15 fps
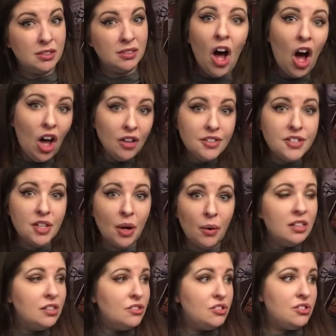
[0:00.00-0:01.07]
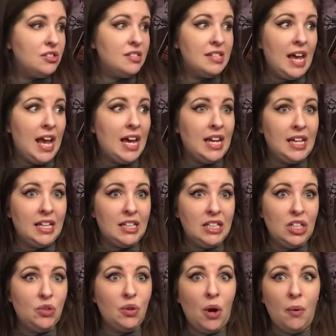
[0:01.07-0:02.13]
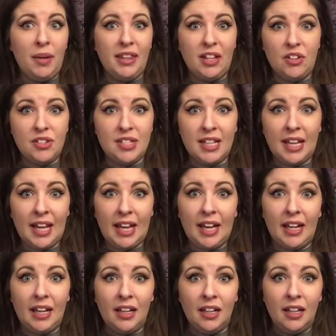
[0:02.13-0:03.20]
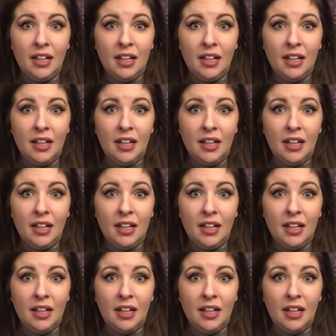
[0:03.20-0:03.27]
Also, just say you go in there singing